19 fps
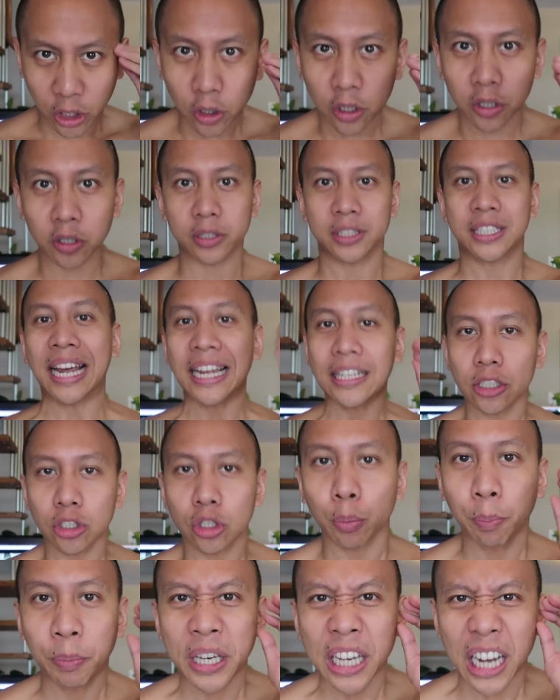there tends
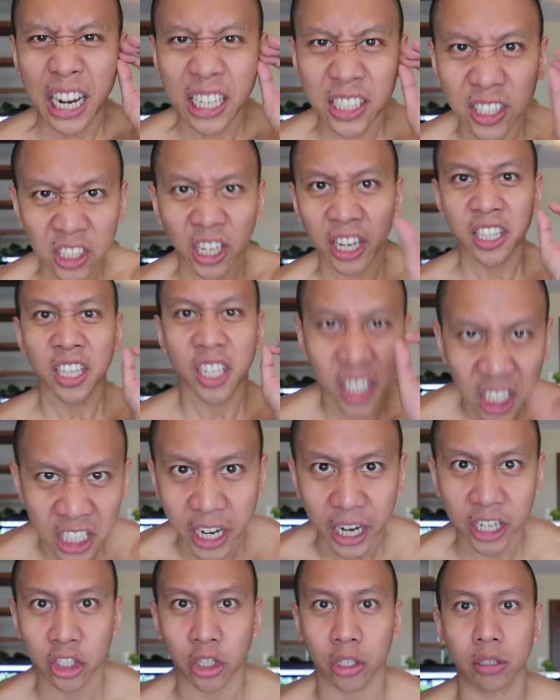to be a psychic
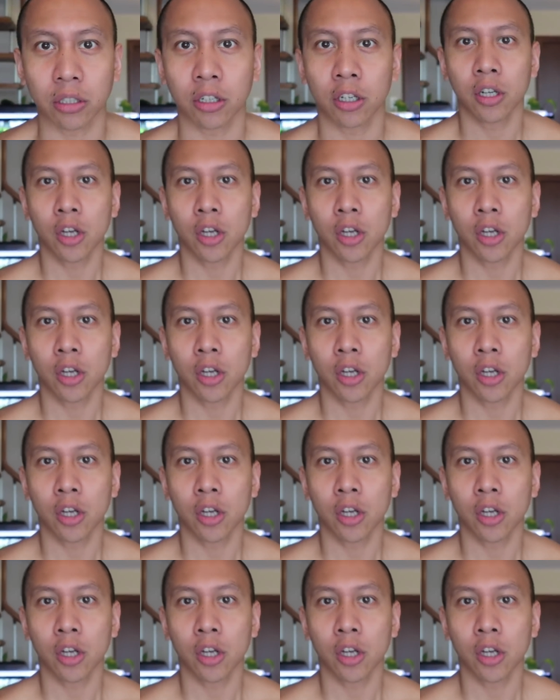connection.